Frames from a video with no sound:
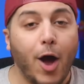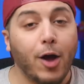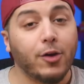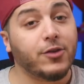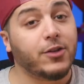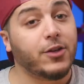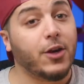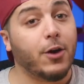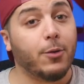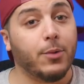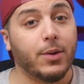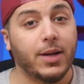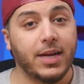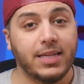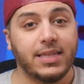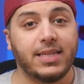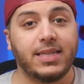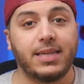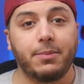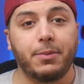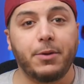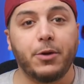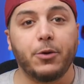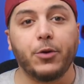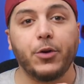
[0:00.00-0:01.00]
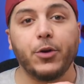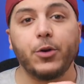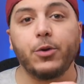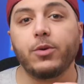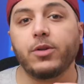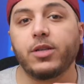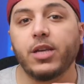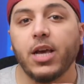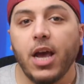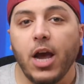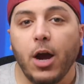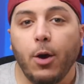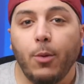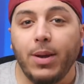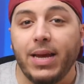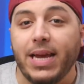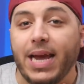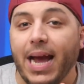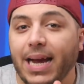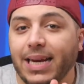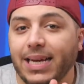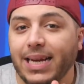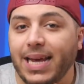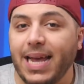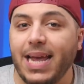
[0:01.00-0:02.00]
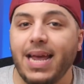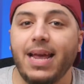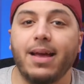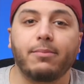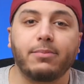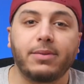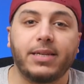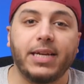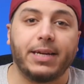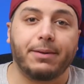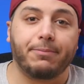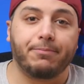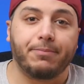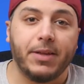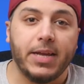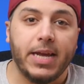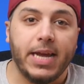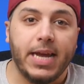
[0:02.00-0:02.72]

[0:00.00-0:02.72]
Also, in CPU news, we got AMD.